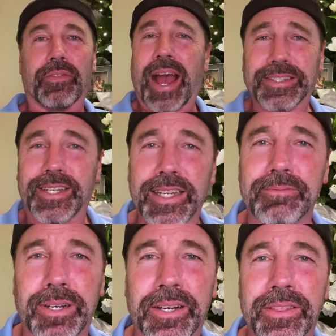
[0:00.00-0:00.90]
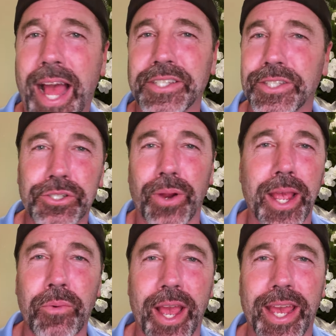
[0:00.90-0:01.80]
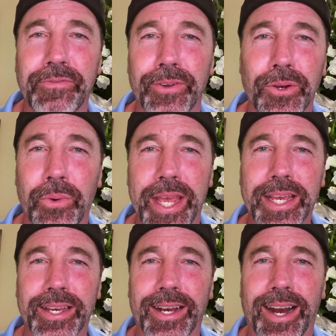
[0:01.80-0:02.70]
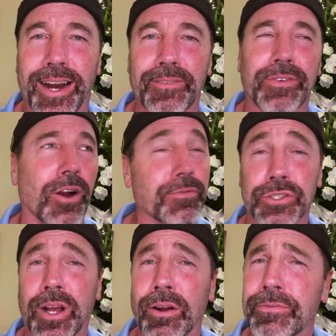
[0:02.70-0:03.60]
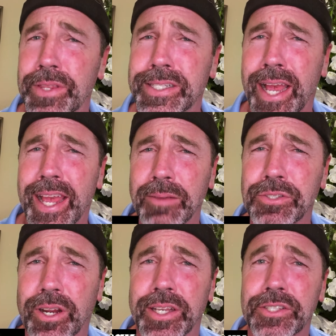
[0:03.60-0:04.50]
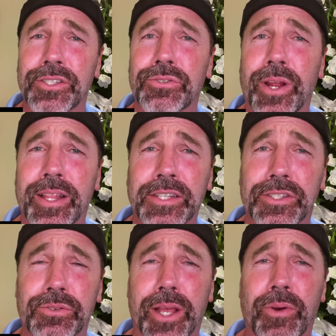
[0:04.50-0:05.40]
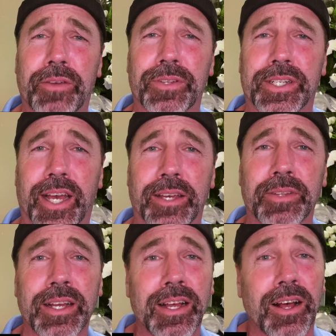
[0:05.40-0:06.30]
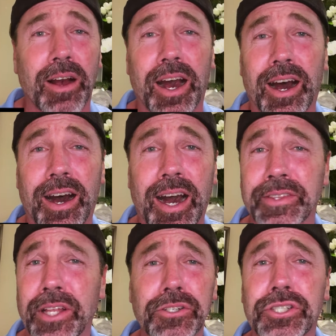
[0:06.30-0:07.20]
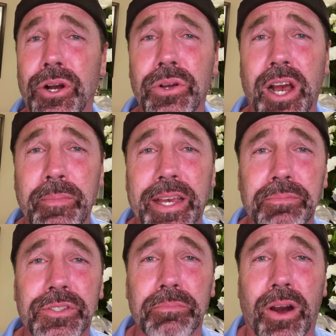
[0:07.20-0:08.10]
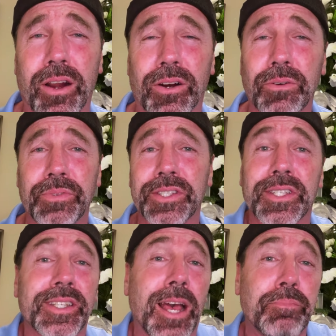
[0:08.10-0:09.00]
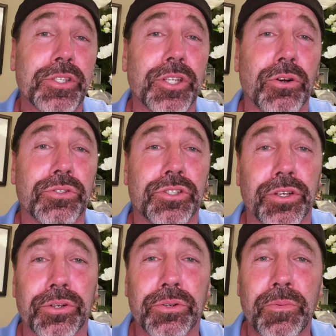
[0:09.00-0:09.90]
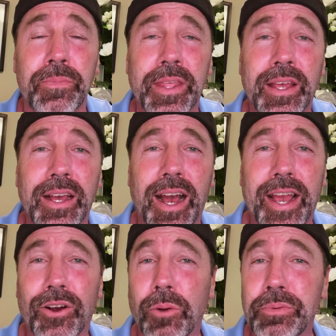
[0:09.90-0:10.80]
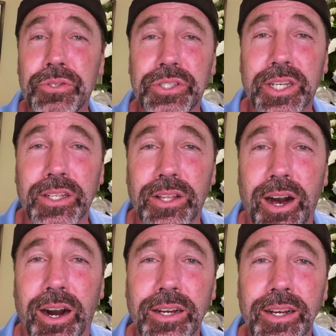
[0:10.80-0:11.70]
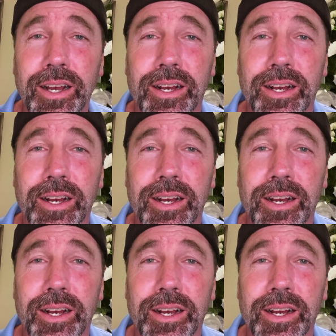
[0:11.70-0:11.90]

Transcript: that's it. That's the Dray Way for the week, or for the day. I'm sorry. This is the Dray. That's the Dray Way for the day. Another show coming up tomorrow. This is episode 2. I hope you stick along,